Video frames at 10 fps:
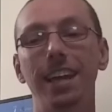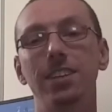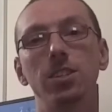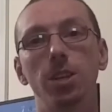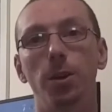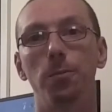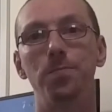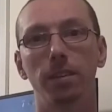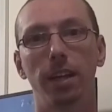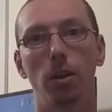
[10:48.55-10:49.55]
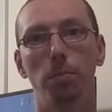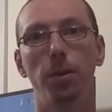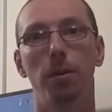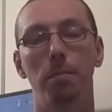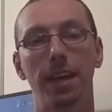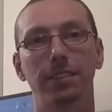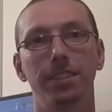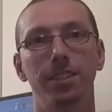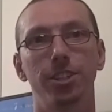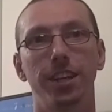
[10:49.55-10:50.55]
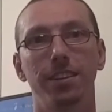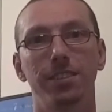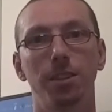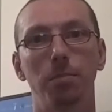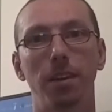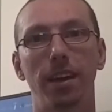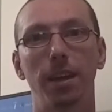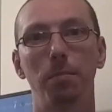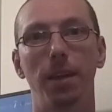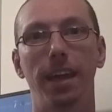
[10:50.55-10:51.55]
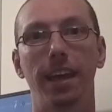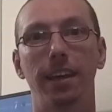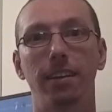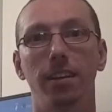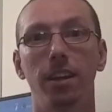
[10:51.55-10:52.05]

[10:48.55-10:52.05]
So I hope you come back to the channel sometime and